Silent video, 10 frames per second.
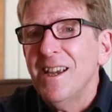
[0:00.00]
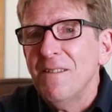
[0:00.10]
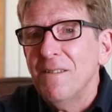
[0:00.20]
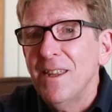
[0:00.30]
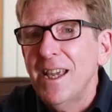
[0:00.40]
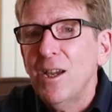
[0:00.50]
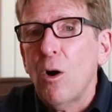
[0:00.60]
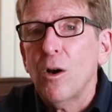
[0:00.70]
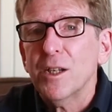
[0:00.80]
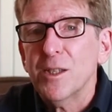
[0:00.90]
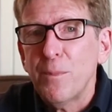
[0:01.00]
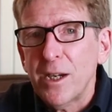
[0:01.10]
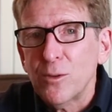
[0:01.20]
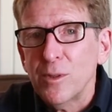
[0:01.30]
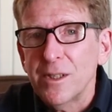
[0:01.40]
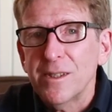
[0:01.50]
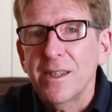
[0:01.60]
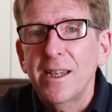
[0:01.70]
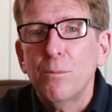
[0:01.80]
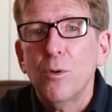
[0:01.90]
They are expectorants,
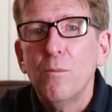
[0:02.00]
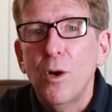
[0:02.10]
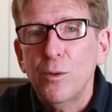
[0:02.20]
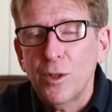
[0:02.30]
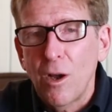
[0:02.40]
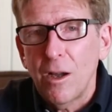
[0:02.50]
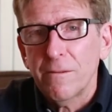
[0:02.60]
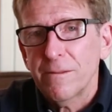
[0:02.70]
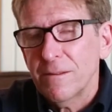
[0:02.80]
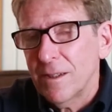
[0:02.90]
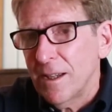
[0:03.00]
they promote cough.